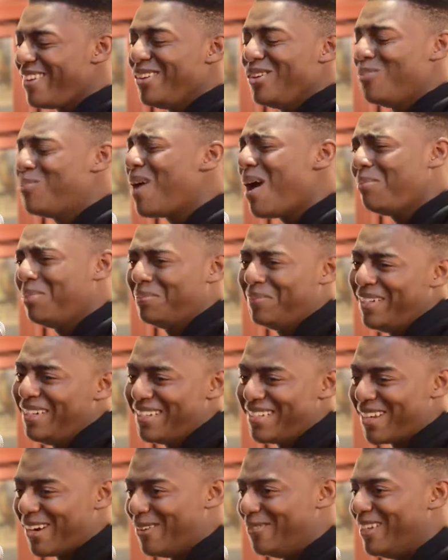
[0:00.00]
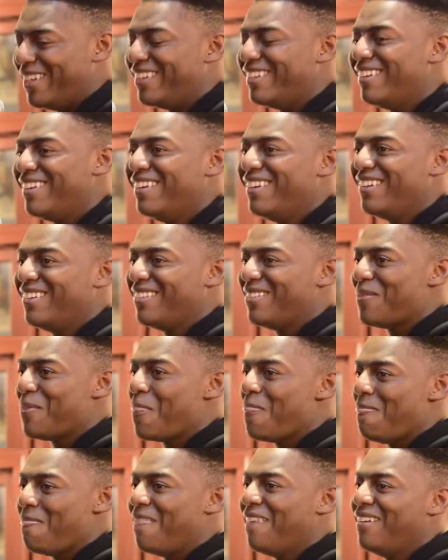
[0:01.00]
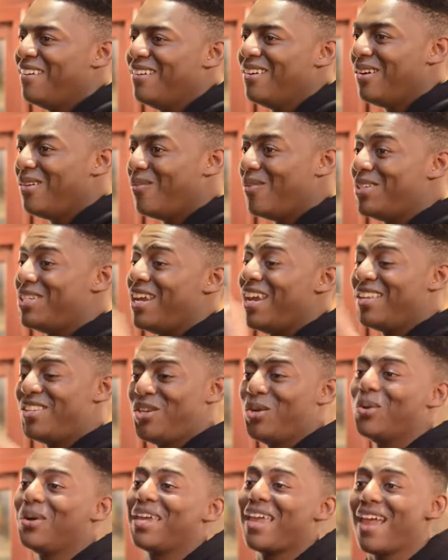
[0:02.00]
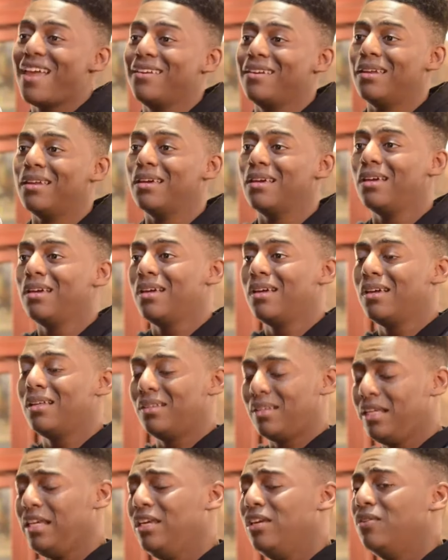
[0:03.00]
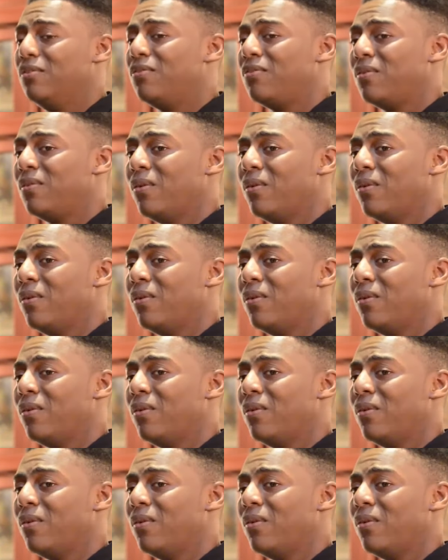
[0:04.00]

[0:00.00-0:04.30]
you probably deserved it. When she hits you again, leave.